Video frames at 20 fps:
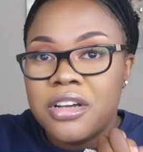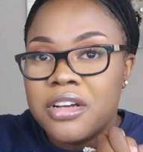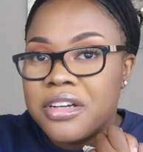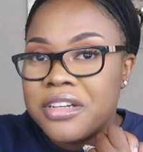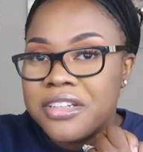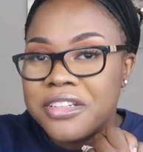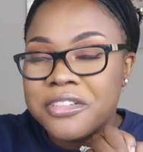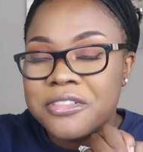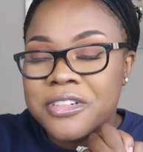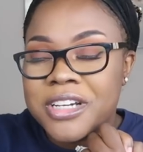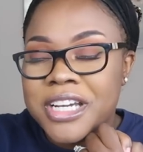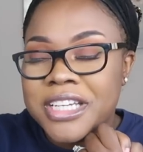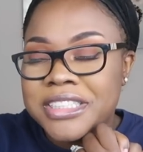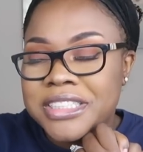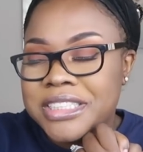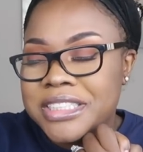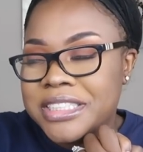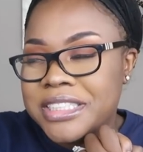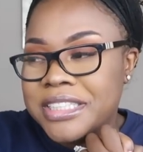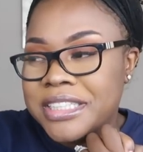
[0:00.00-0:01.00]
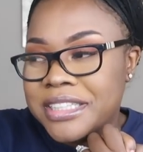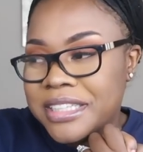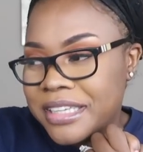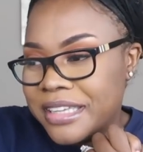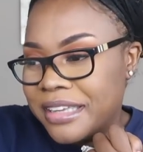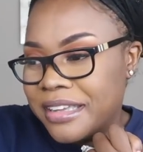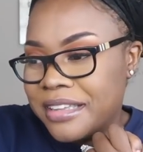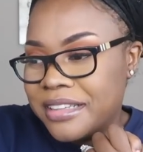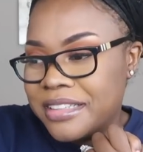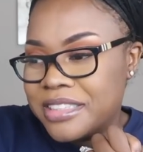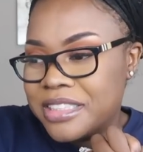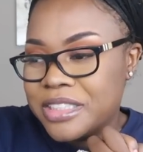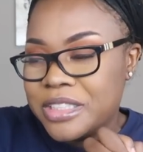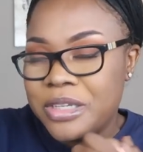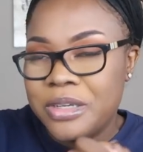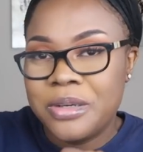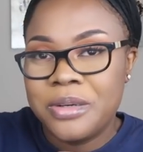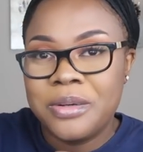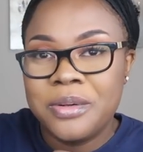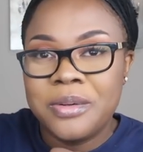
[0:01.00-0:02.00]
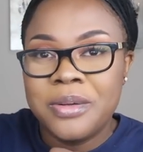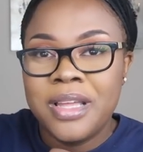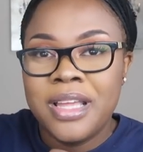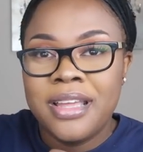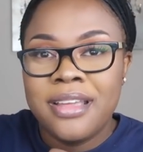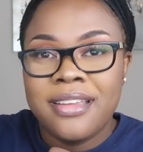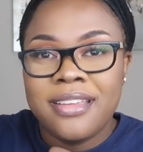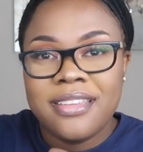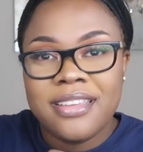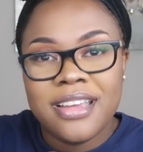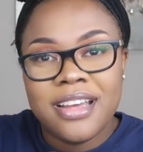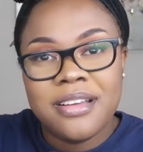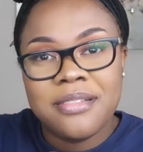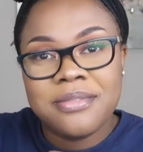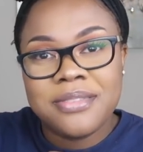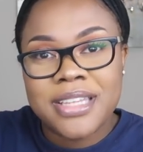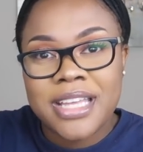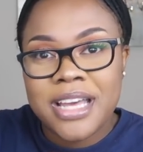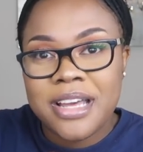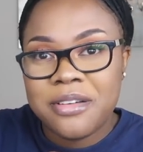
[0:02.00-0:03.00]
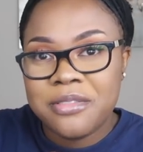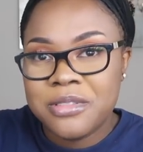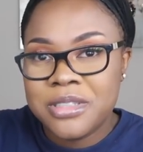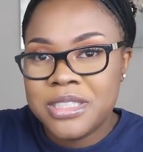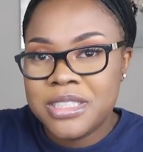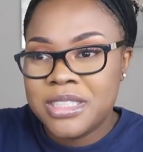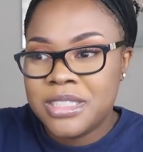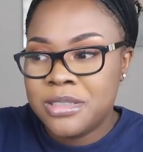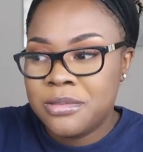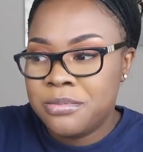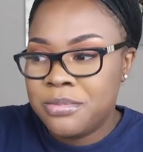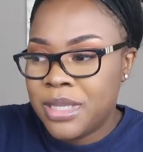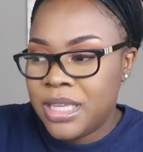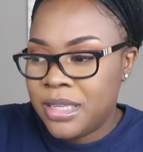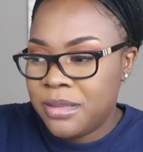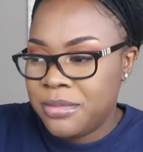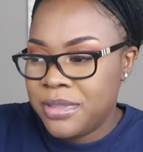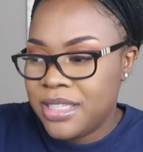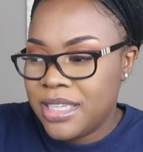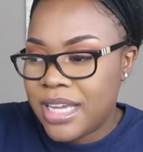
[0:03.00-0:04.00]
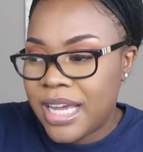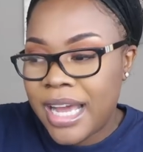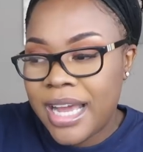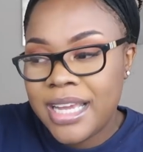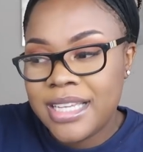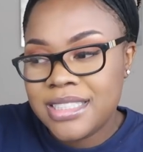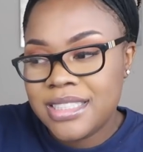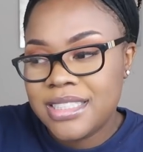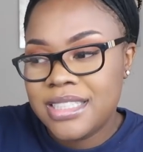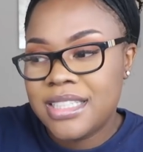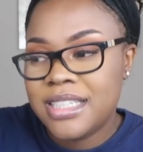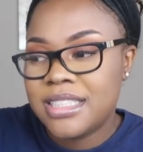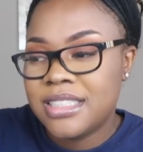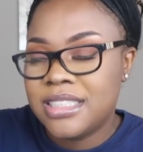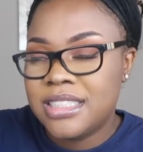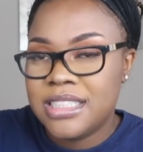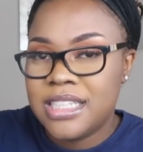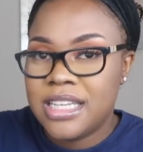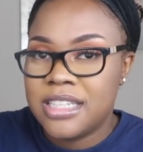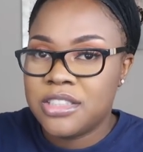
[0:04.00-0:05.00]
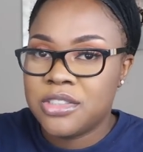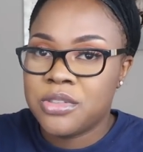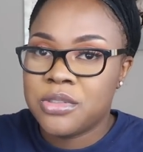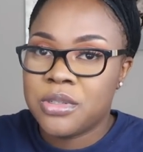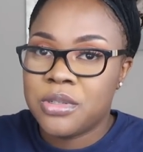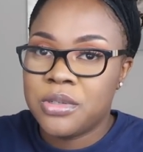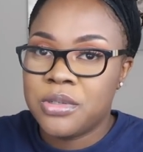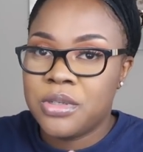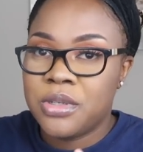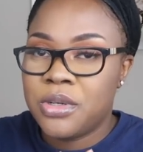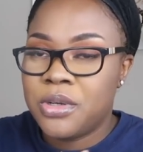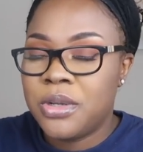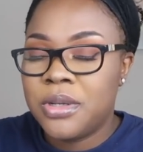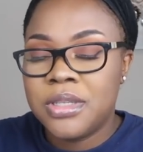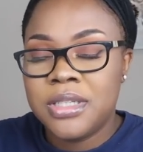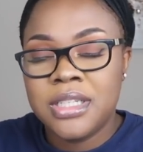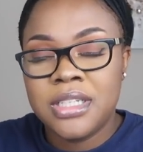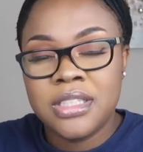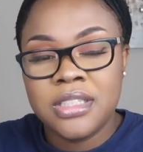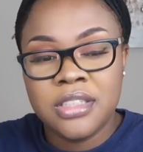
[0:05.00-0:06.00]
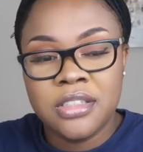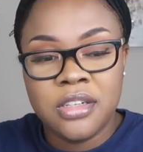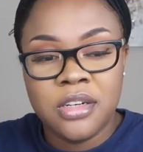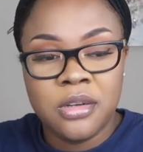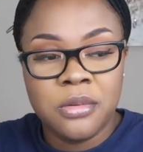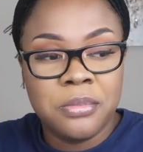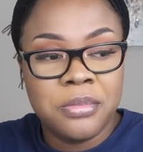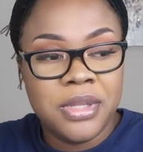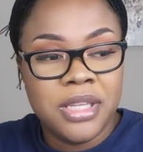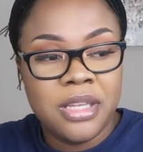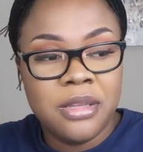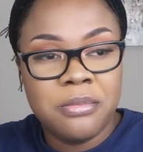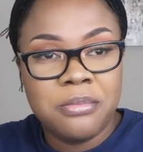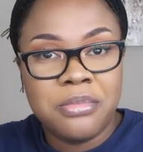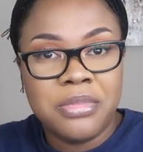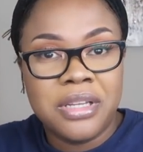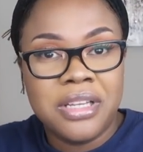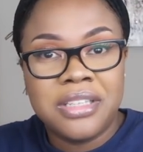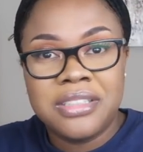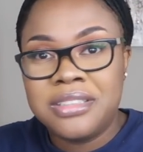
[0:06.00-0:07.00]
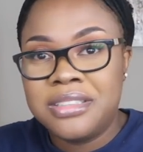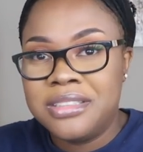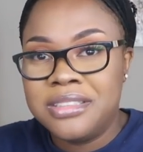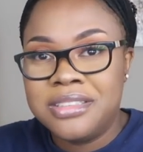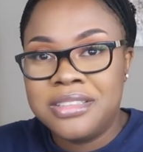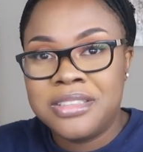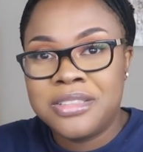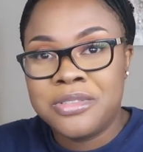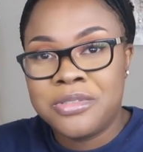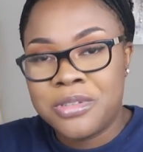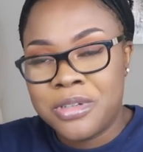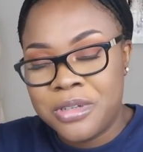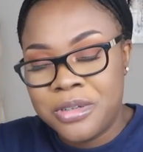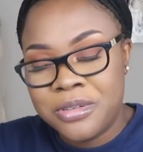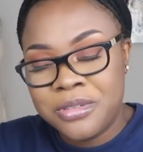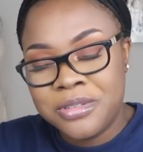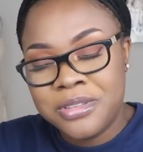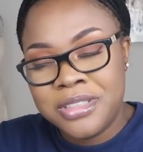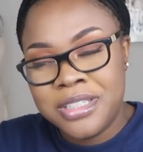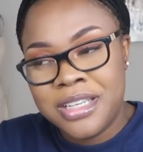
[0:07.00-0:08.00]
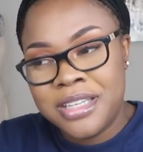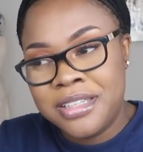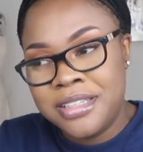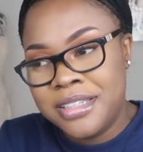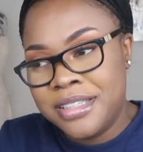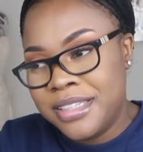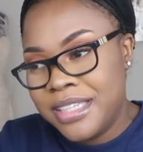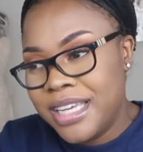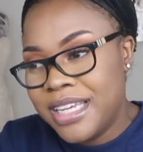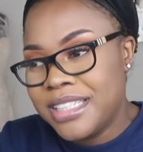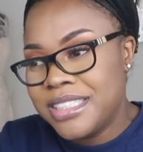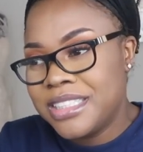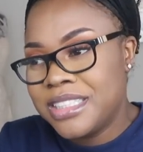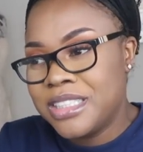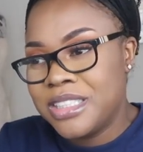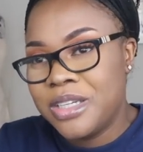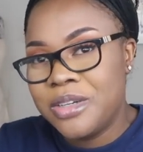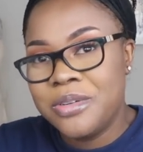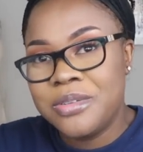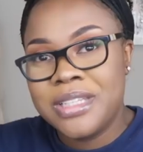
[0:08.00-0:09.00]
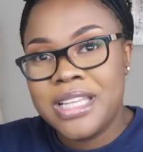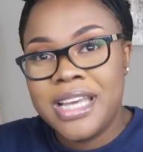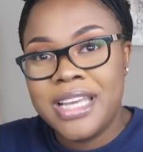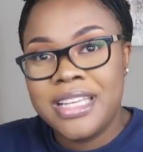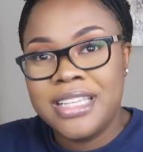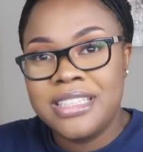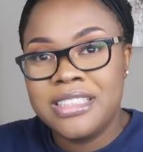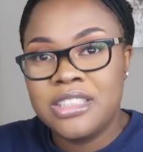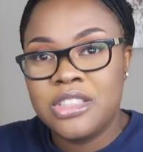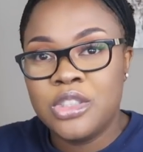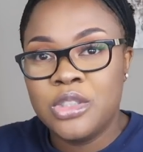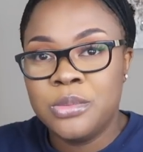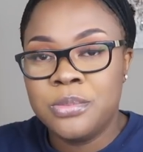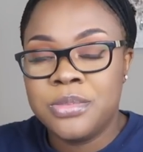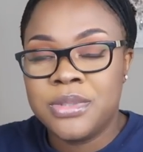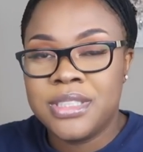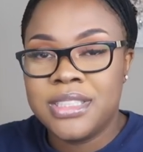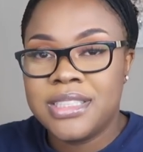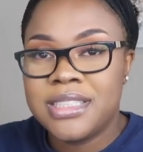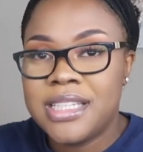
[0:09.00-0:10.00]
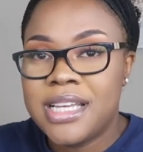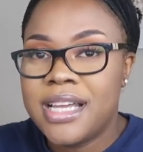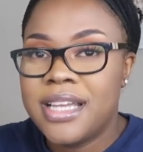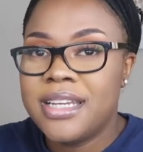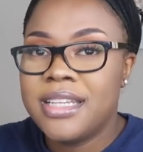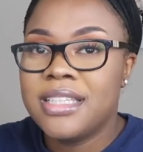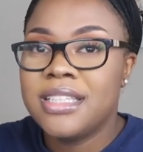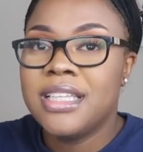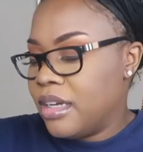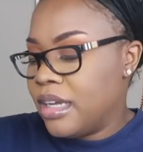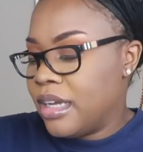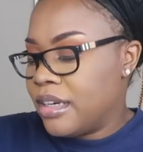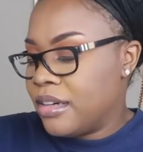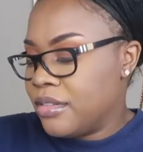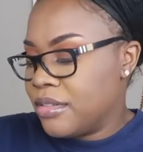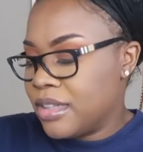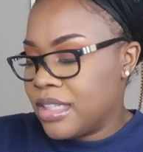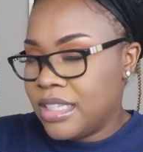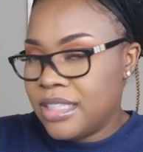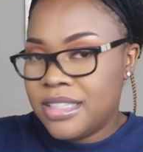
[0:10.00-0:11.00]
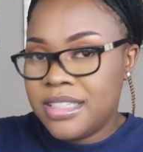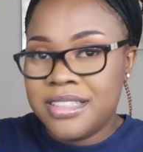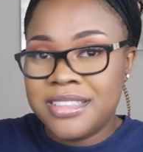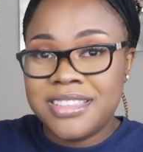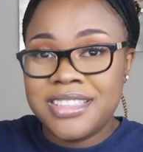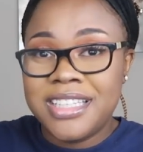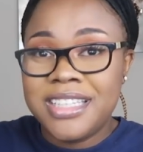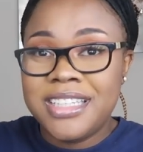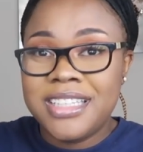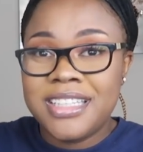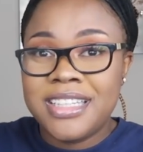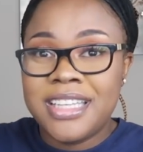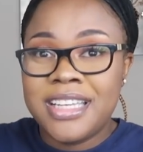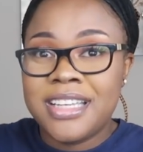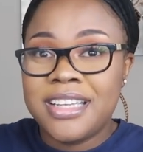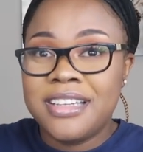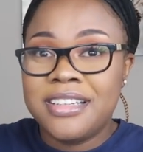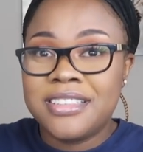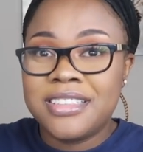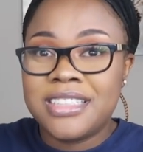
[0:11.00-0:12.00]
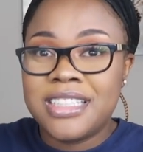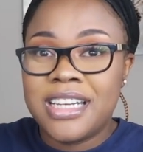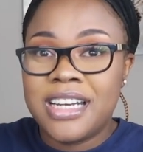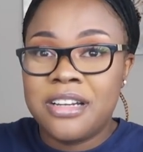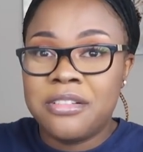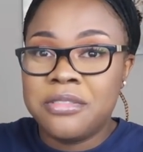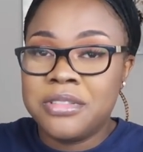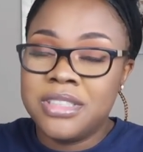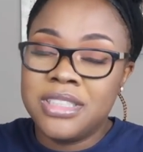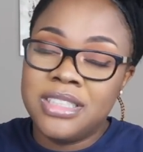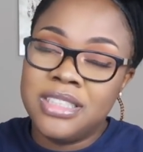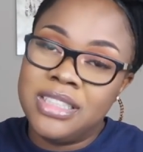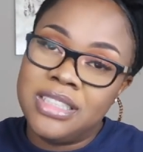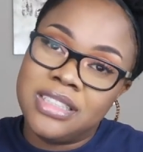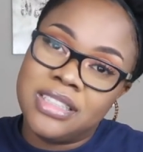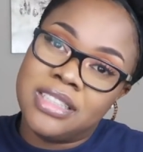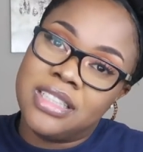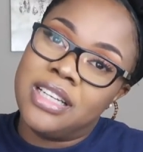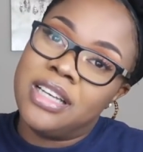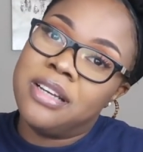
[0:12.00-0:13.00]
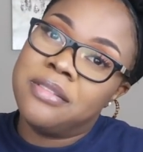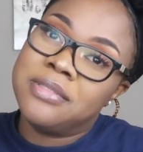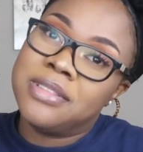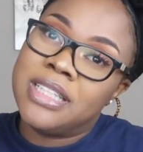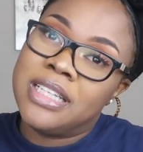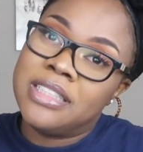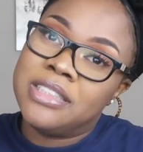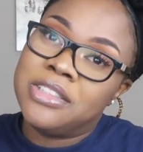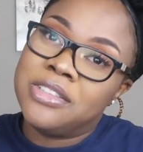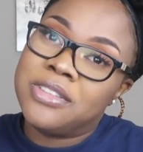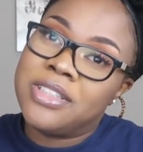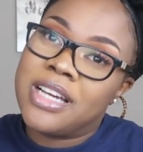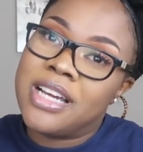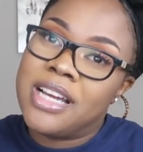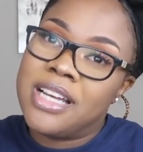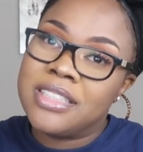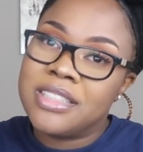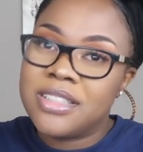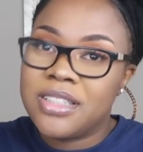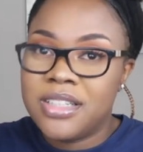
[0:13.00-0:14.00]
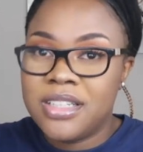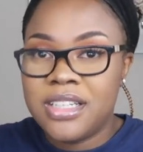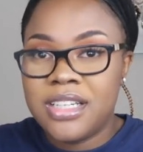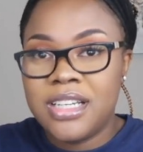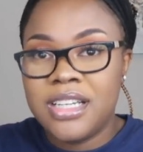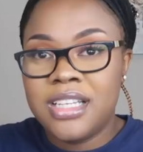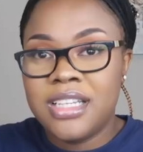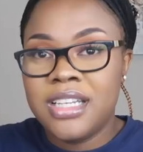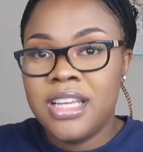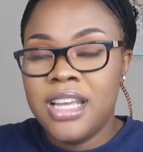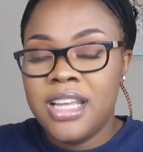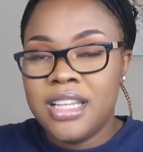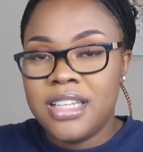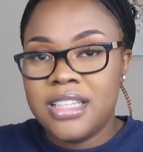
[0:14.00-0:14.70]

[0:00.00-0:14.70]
Alrighty then, so yep, that was baby Isaac. She has grown only a little bit, but she is grown nonetheless, so that is super exciting. I don't think there's anything else that I really need to update you guys on.